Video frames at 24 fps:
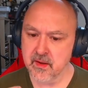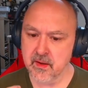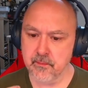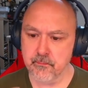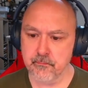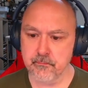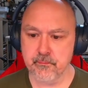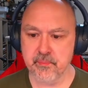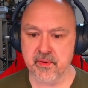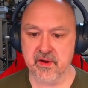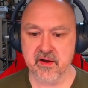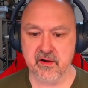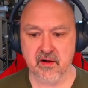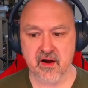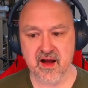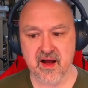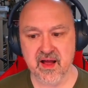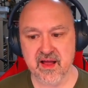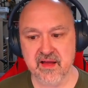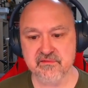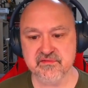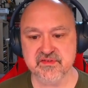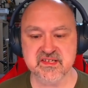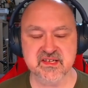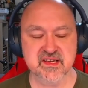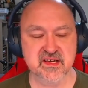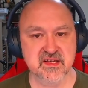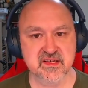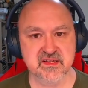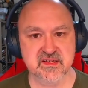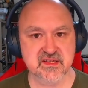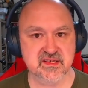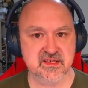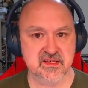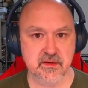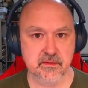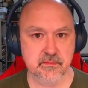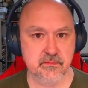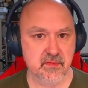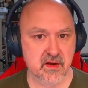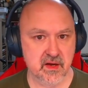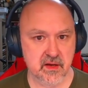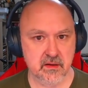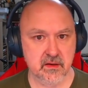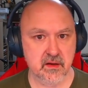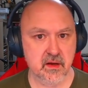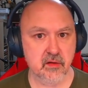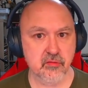But I have seen
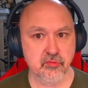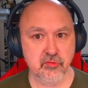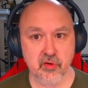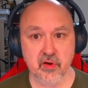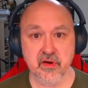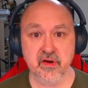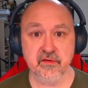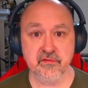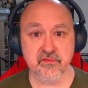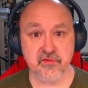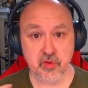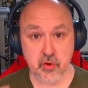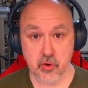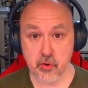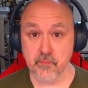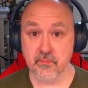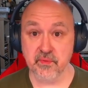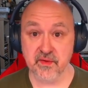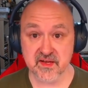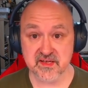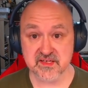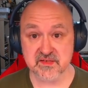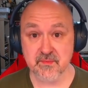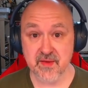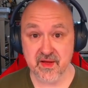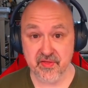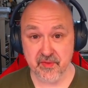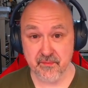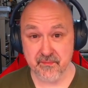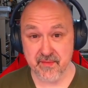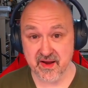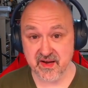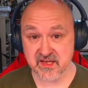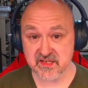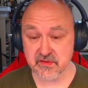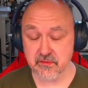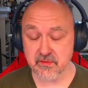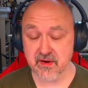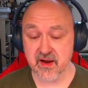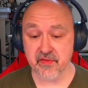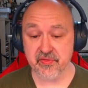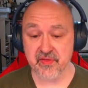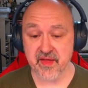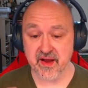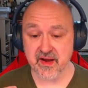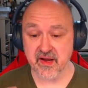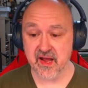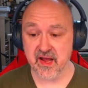a lot of complex mathematics
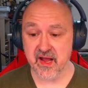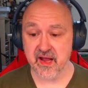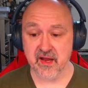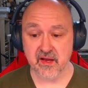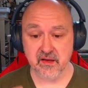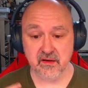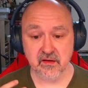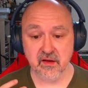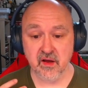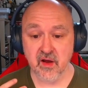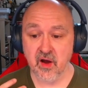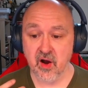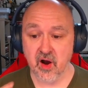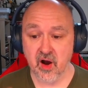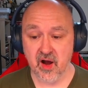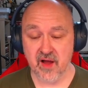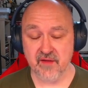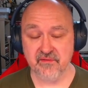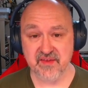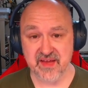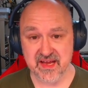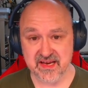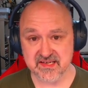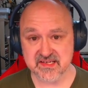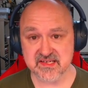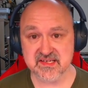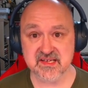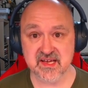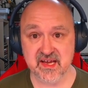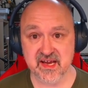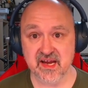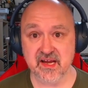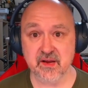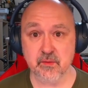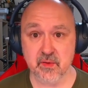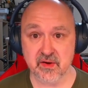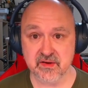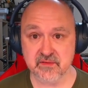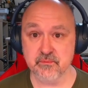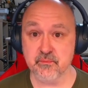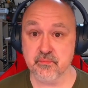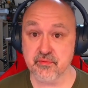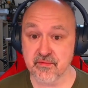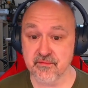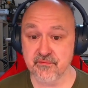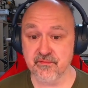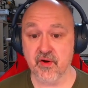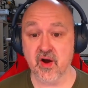around that, and I've yet to see anyone
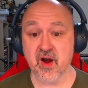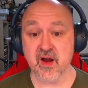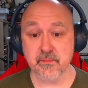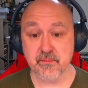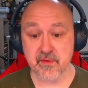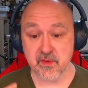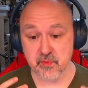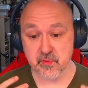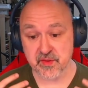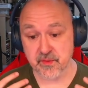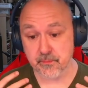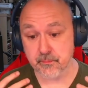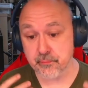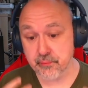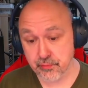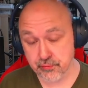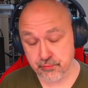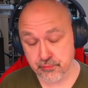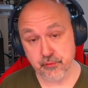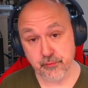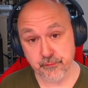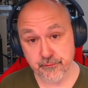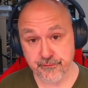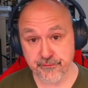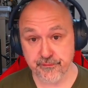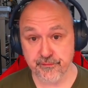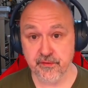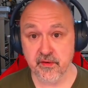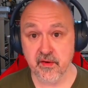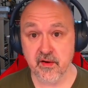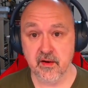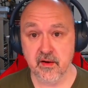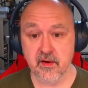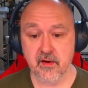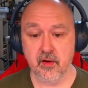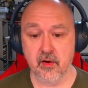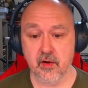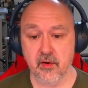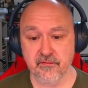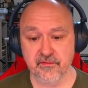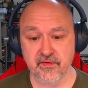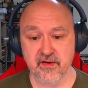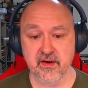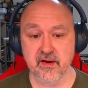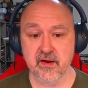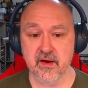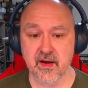provide me with a proof of it.